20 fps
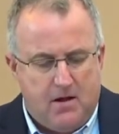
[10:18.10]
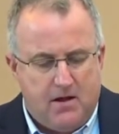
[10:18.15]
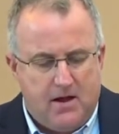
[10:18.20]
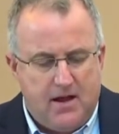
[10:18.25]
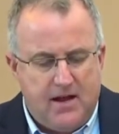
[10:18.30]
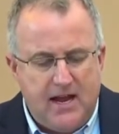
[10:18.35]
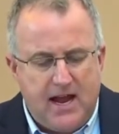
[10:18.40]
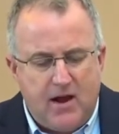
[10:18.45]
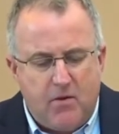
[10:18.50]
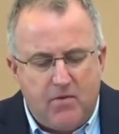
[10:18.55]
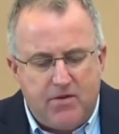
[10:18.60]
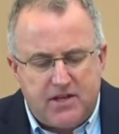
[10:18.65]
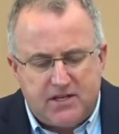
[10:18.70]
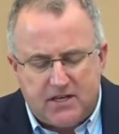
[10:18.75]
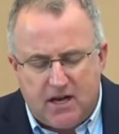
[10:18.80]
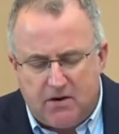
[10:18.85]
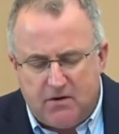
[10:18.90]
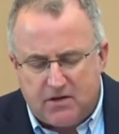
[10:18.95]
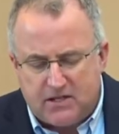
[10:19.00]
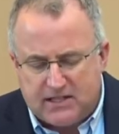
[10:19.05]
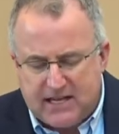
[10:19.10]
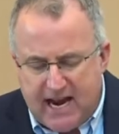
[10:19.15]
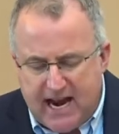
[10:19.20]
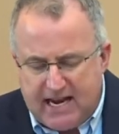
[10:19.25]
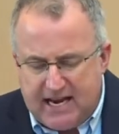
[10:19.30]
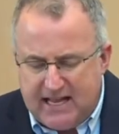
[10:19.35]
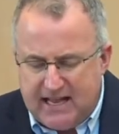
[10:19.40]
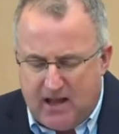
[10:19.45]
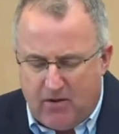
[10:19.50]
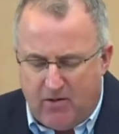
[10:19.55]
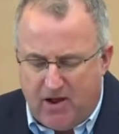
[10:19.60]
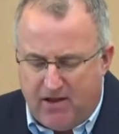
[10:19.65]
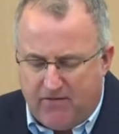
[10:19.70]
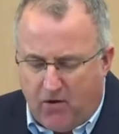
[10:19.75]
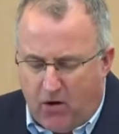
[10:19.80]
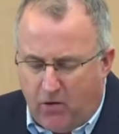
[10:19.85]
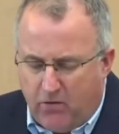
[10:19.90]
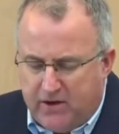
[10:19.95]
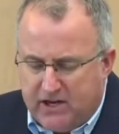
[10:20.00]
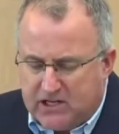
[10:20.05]
And yet, with this understanding that we have
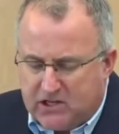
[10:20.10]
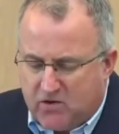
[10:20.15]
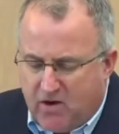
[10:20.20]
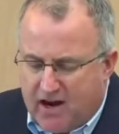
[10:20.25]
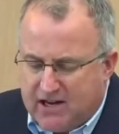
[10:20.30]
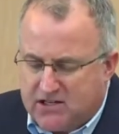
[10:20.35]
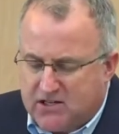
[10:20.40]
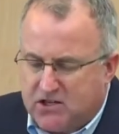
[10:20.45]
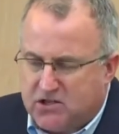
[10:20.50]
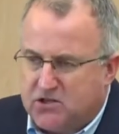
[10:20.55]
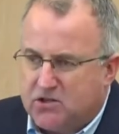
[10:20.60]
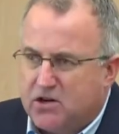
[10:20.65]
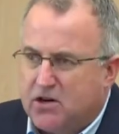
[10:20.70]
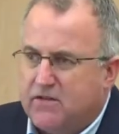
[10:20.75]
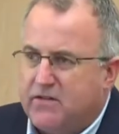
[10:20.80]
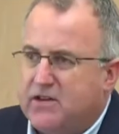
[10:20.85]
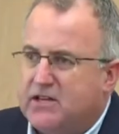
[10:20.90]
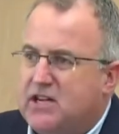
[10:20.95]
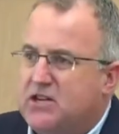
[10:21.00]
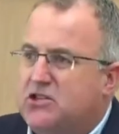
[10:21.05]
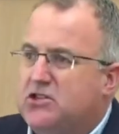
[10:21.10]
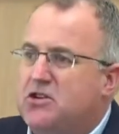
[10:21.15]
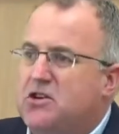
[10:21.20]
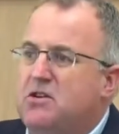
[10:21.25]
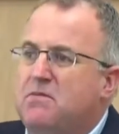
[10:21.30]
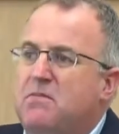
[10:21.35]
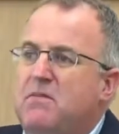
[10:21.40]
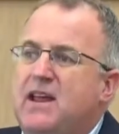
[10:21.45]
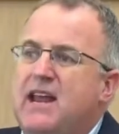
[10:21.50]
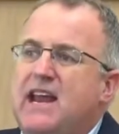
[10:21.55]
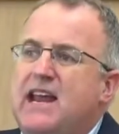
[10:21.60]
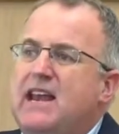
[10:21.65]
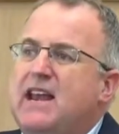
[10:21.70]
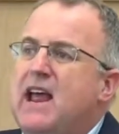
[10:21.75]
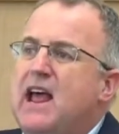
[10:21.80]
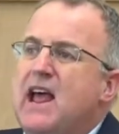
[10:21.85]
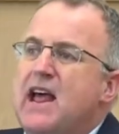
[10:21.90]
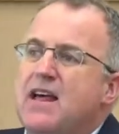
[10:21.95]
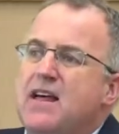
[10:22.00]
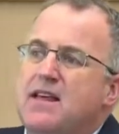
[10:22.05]
only scratched the surface, it shouldn't mean
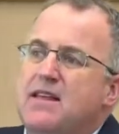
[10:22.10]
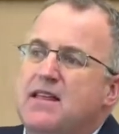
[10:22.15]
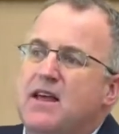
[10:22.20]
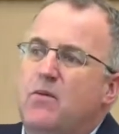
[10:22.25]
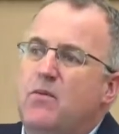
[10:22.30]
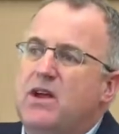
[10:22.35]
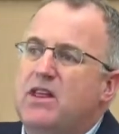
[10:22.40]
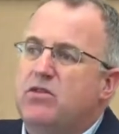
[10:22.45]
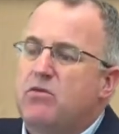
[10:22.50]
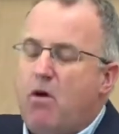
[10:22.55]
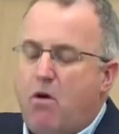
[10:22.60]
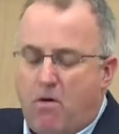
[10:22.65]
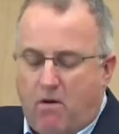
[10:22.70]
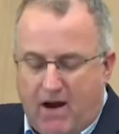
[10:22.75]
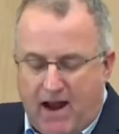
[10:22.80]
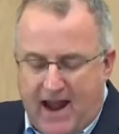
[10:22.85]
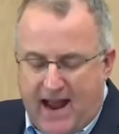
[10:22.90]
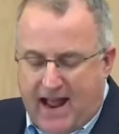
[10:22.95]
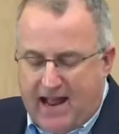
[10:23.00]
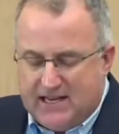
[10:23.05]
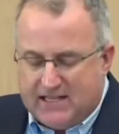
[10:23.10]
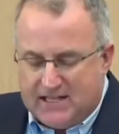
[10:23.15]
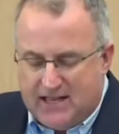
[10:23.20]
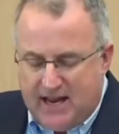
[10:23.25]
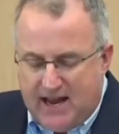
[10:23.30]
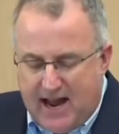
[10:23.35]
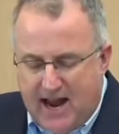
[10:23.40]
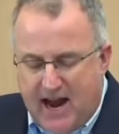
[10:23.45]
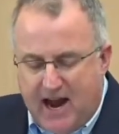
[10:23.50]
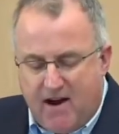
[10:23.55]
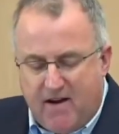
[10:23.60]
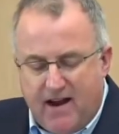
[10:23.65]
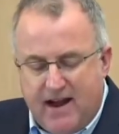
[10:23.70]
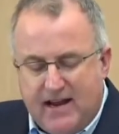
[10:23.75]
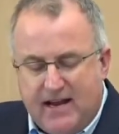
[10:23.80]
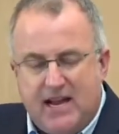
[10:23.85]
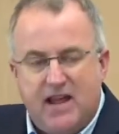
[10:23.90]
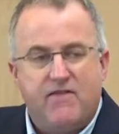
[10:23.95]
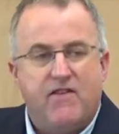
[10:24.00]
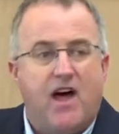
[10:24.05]
that we throw our hands in the air
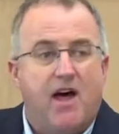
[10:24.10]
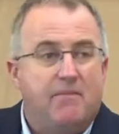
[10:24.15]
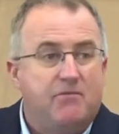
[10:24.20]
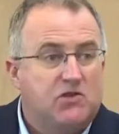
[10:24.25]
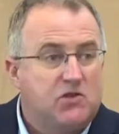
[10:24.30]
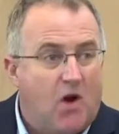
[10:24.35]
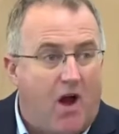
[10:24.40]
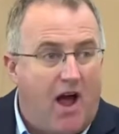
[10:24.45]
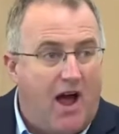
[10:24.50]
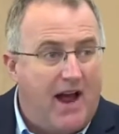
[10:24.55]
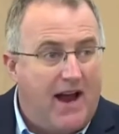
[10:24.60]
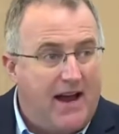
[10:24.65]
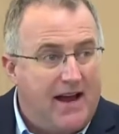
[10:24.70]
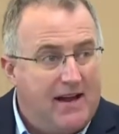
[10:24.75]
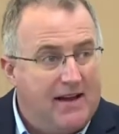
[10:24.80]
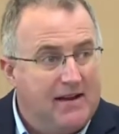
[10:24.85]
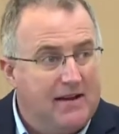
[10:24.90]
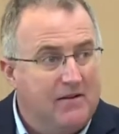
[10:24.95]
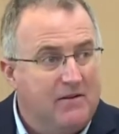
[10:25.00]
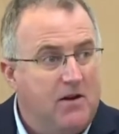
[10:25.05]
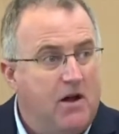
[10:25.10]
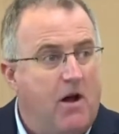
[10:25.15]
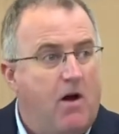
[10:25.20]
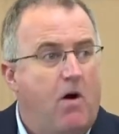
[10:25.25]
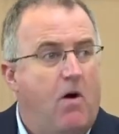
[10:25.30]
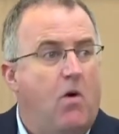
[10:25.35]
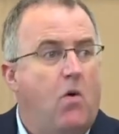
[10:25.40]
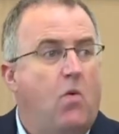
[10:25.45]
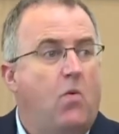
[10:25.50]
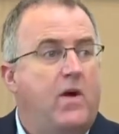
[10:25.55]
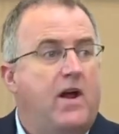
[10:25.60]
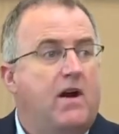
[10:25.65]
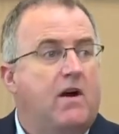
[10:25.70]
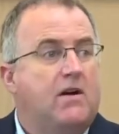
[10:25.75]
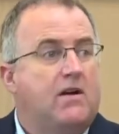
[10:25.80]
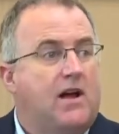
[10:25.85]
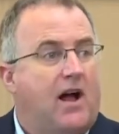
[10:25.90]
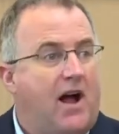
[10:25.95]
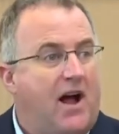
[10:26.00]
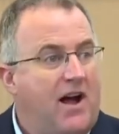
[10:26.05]
and give up trying. No, we are
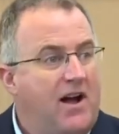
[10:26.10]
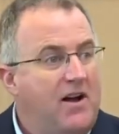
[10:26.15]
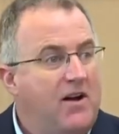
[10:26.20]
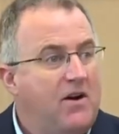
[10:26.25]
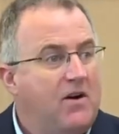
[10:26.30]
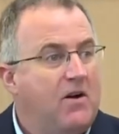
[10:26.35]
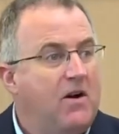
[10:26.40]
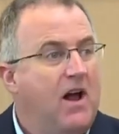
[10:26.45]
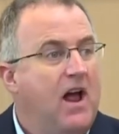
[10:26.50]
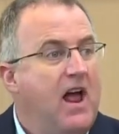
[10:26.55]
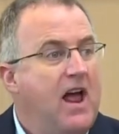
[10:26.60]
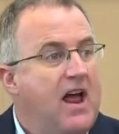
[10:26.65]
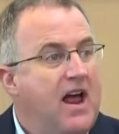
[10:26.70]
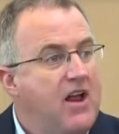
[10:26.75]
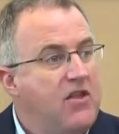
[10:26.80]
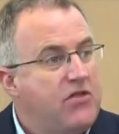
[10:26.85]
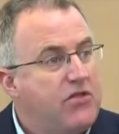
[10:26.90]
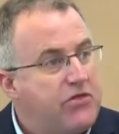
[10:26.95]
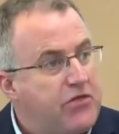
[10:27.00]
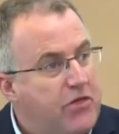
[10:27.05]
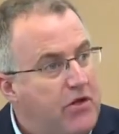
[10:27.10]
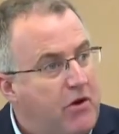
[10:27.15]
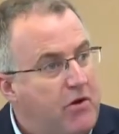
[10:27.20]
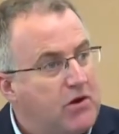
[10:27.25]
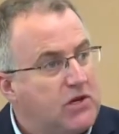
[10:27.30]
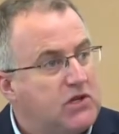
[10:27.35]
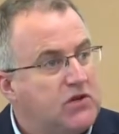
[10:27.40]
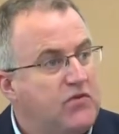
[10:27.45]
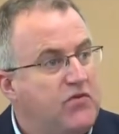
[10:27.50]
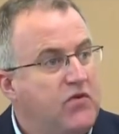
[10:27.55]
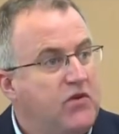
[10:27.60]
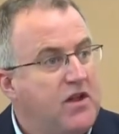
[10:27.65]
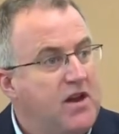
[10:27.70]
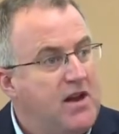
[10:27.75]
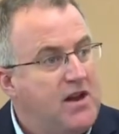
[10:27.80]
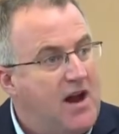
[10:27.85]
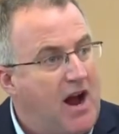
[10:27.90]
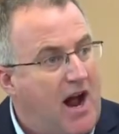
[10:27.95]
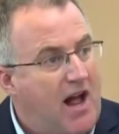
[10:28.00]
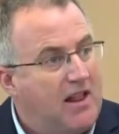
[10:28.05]
to hunger and thirst for the
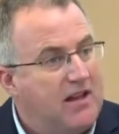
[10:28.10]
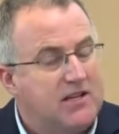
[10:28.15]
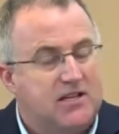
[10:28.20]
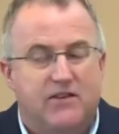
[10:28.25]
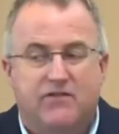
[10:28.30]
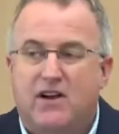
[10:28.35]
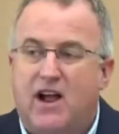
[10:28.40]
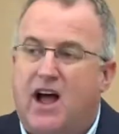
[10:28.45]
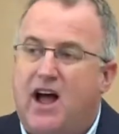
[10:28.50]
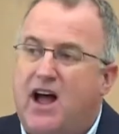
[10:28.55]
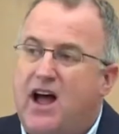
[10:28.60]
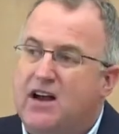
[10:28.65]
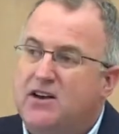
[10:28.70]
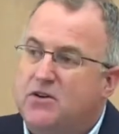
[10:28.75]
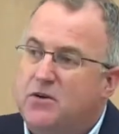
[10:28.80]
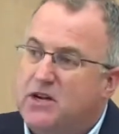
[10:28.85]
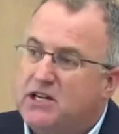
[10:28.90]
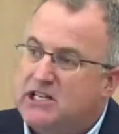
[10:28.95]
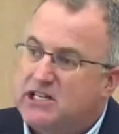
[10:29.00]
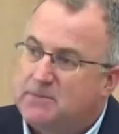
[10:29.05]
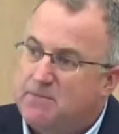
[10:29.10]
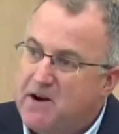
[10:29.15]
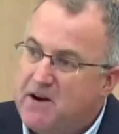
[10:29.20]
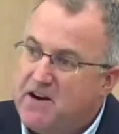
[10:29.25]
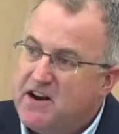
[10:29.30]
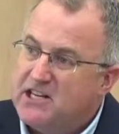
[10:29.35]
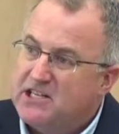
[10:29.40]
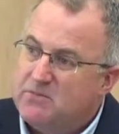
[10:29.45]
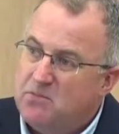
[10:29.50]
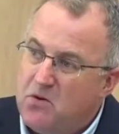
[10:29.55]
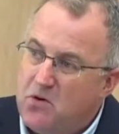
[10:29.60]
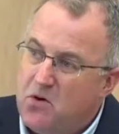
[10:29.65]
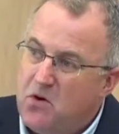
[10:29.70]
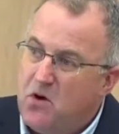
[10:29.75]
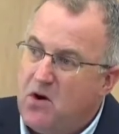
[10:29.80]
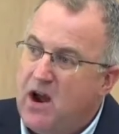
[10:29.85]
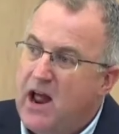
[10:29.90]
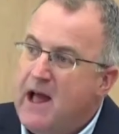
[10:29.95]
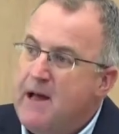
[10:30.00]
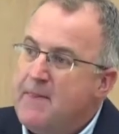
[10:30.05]
knowledge of God, to experience
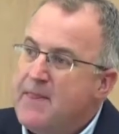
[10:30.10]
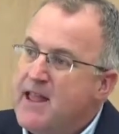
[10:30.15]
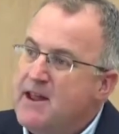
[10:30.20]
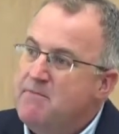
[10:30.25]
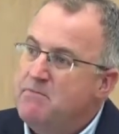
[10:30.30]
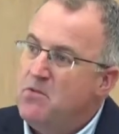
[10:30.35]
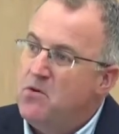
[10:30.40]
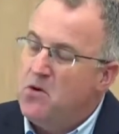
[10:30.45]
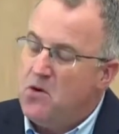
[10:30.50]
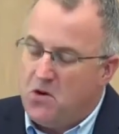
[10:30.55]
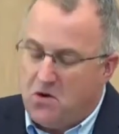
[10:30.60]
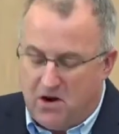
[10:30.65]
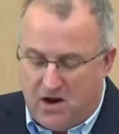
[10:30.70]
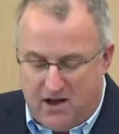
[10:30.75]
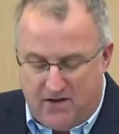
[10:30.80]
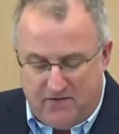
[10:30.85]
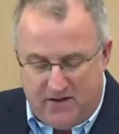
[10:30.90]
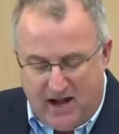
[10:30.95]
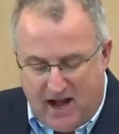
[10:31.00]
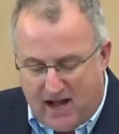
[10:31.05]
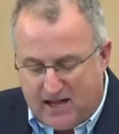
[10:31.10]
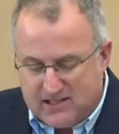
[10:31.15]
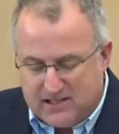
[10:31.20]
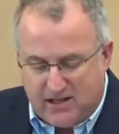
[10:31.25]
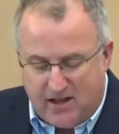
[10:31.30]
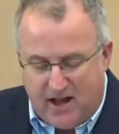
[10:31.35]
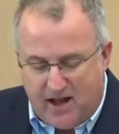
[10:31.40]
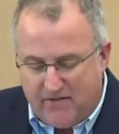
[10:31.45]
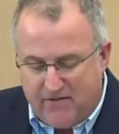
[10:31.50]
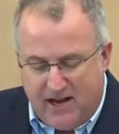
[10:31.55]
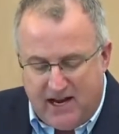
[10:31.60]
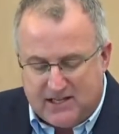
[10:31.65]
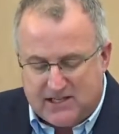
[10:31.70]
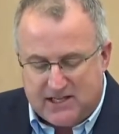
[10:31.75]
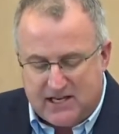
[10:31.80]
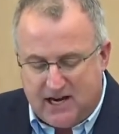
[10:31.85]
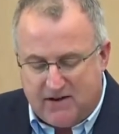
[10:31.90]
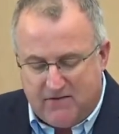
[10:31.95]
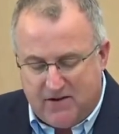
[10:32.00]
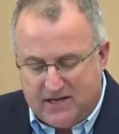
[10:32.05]
more and more of God's love
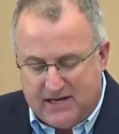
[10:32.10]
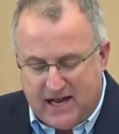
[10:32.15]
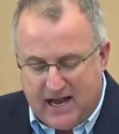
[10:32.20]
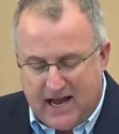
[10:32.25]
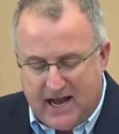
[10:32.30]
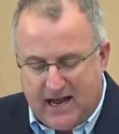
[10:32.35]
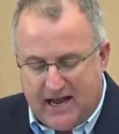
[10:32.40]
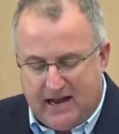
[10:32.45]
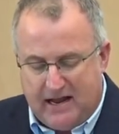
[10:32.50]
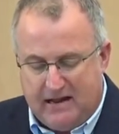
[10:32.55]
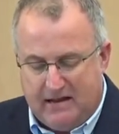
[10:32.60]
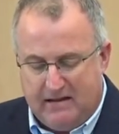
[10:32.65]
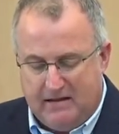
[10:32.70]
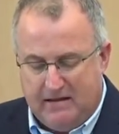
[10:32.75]
each and every day.